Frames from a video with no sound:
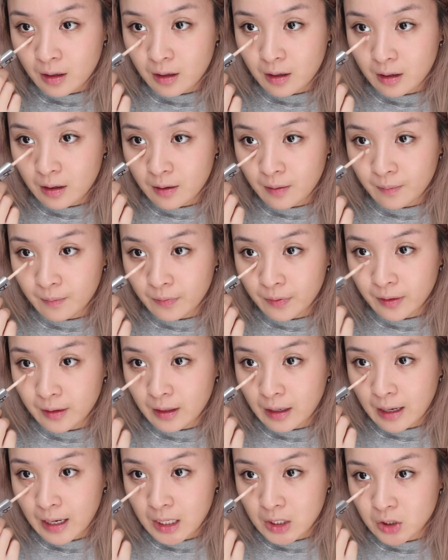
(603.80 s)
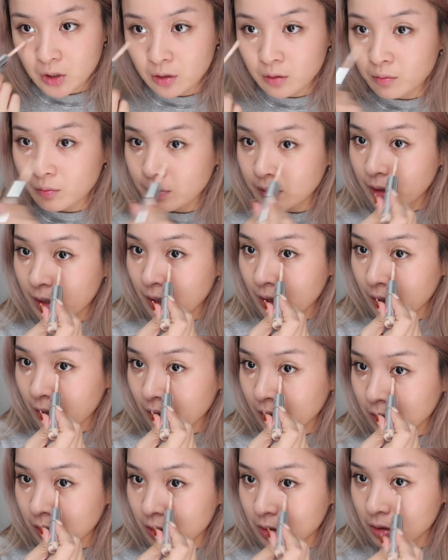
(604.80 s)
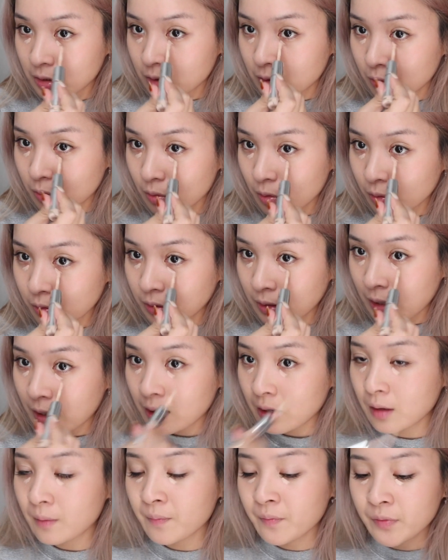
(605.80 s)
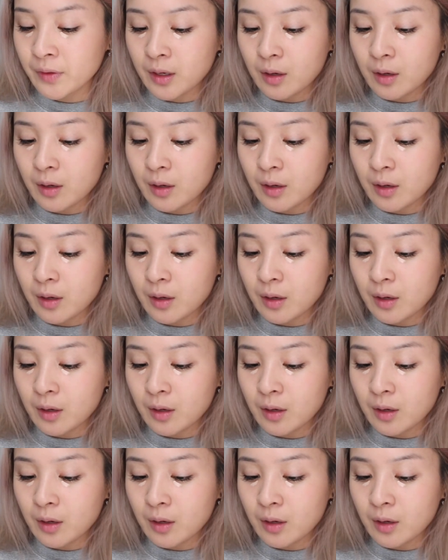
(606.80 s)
I actually really like this duo thing